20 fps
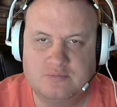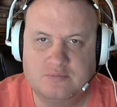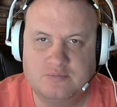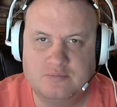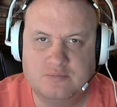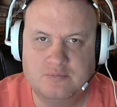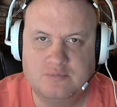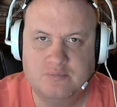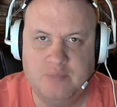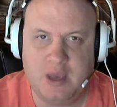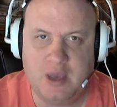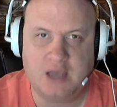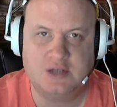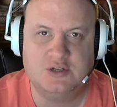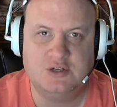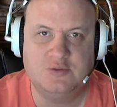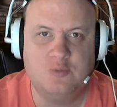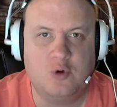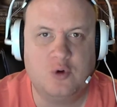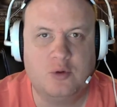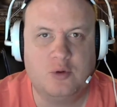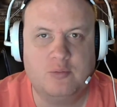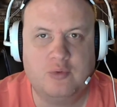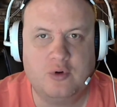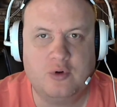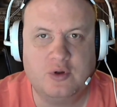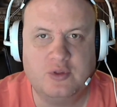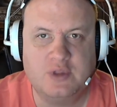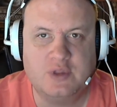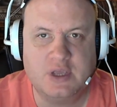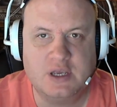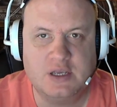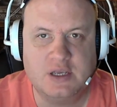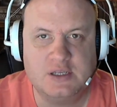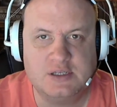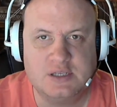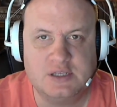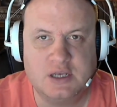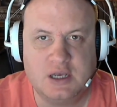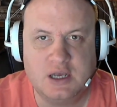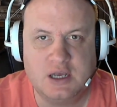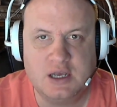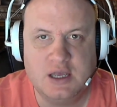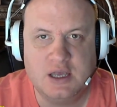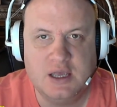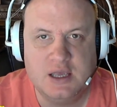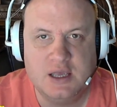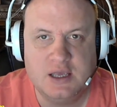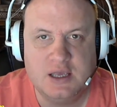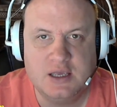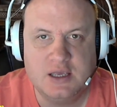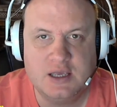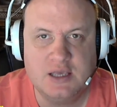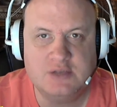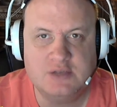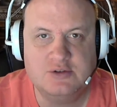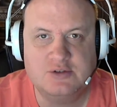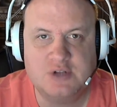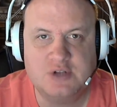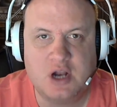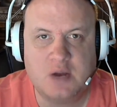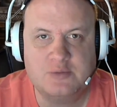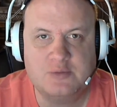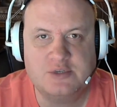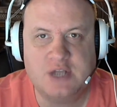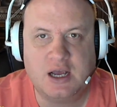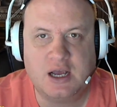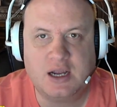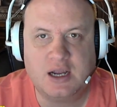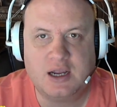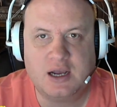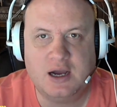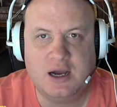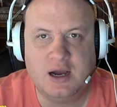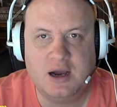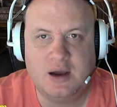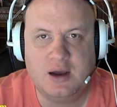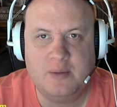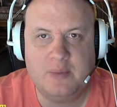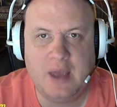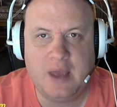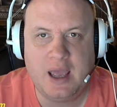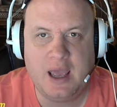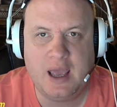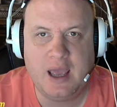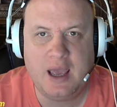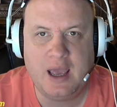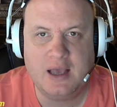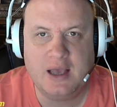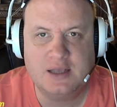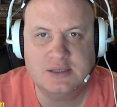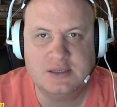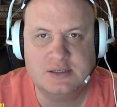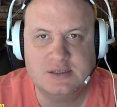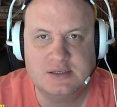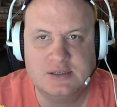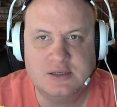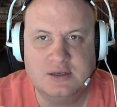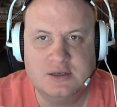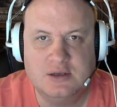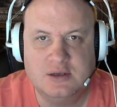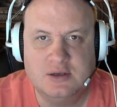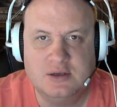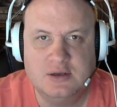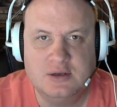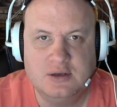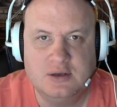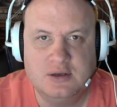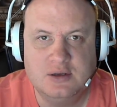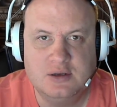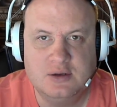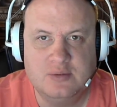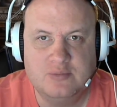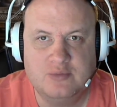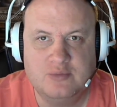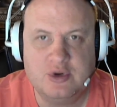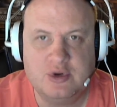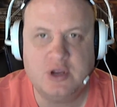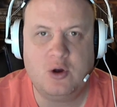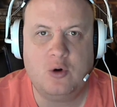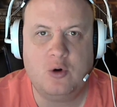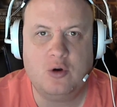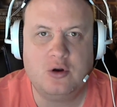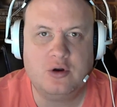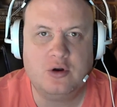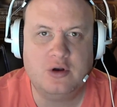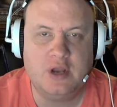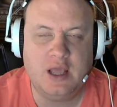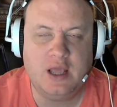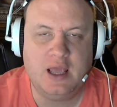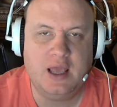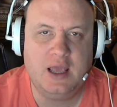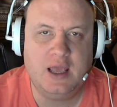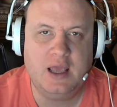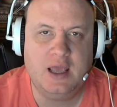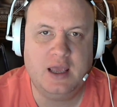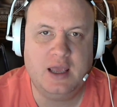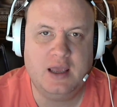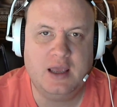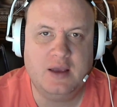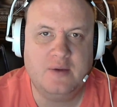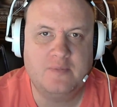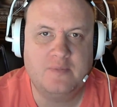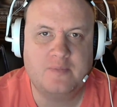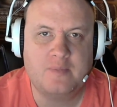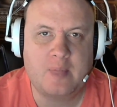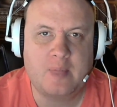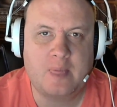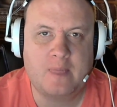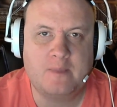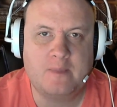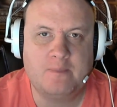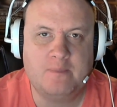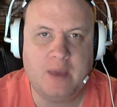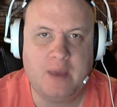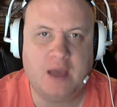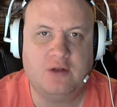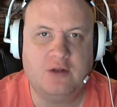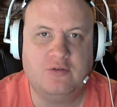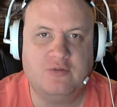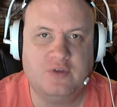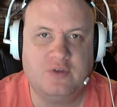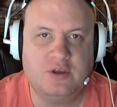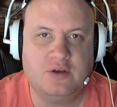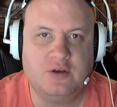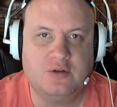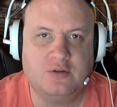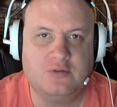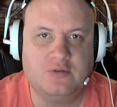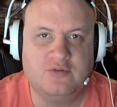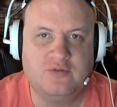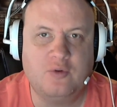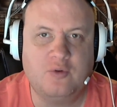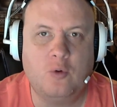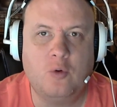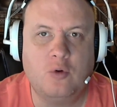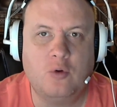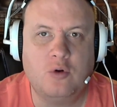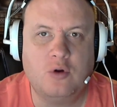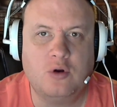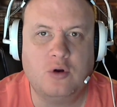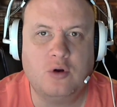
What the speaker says: back to more important things. GeezersandArms.com has pre-ordered a Battlefield 4